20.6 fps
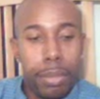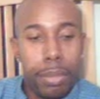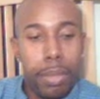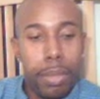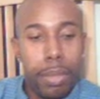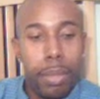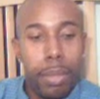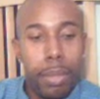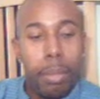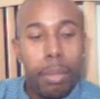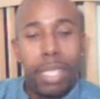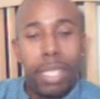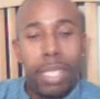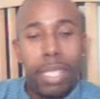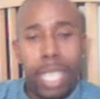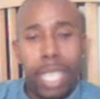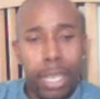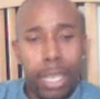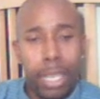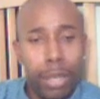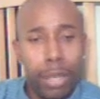My second
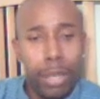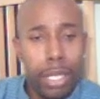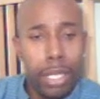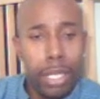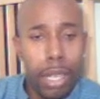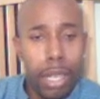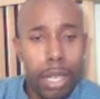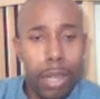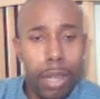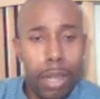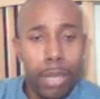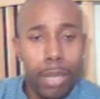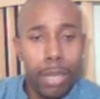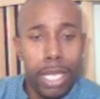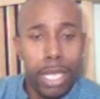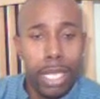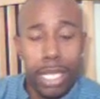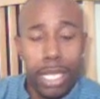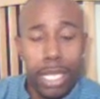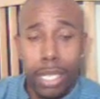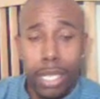oldest called me and
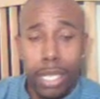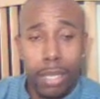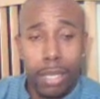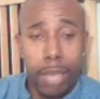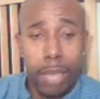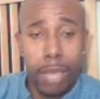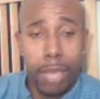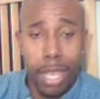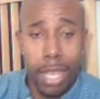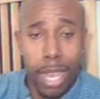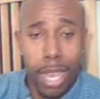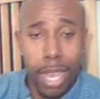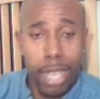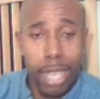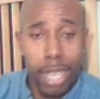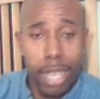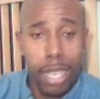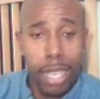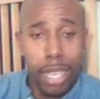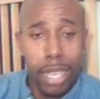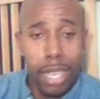tells me that
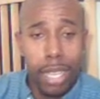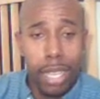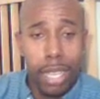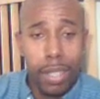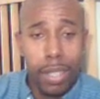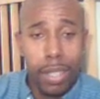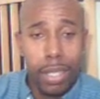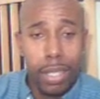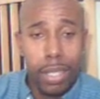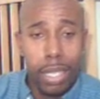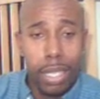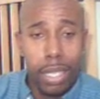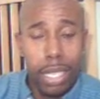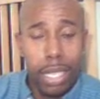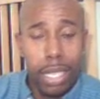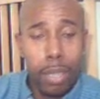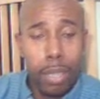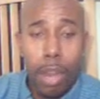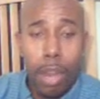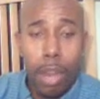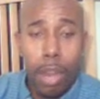his
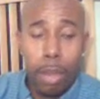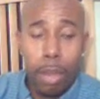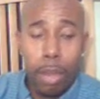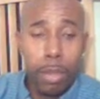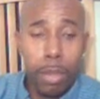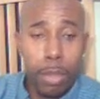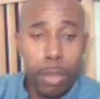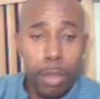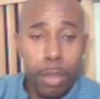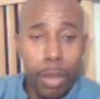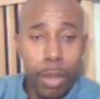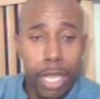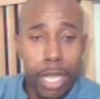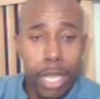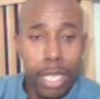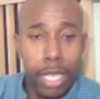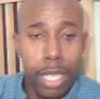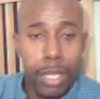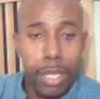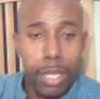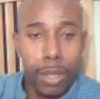apartment was broken
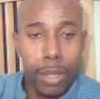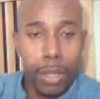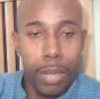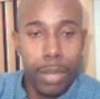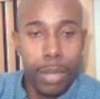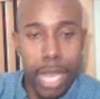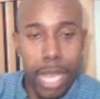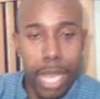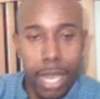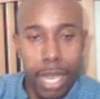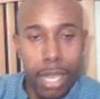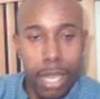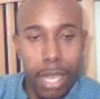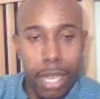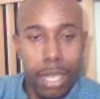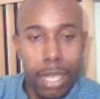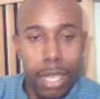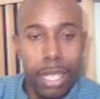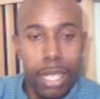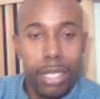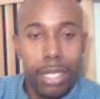into, and
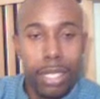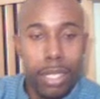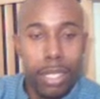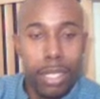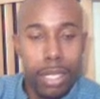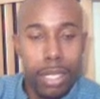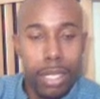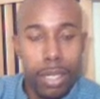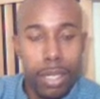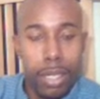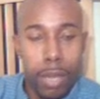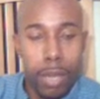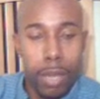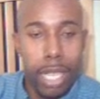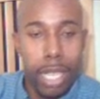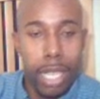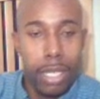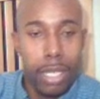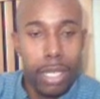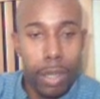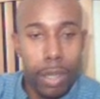someone had
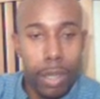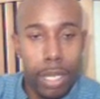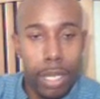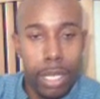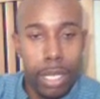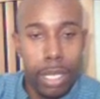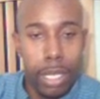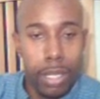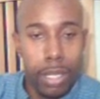stolen his